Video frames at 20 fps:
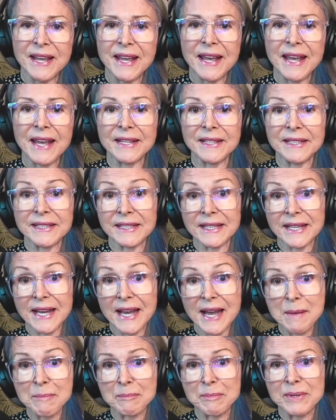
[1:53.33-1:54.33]
and a
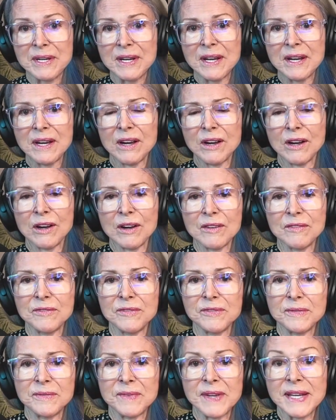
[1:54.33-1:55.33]
cap of
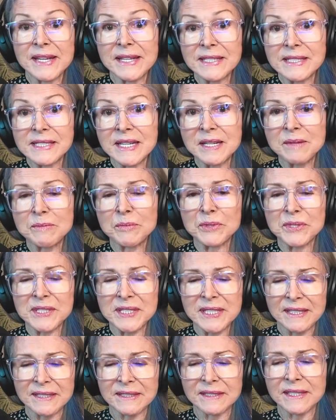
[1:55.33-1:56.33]

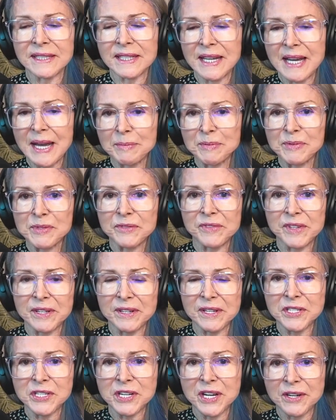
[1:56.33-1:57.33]
18%. The caps are
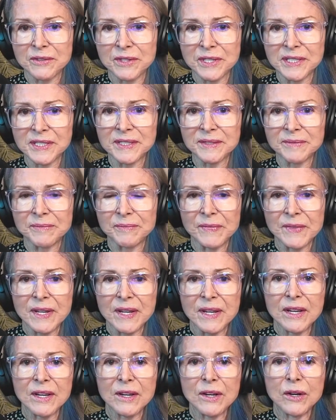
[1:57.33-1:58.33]
very generous.
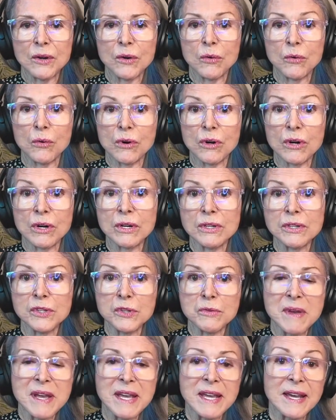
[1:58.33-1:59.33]
Or you
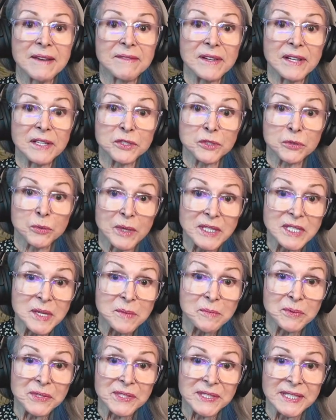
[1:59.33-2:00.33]
may have a
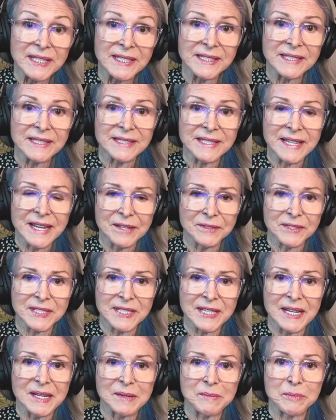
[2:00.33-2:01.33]
20% downside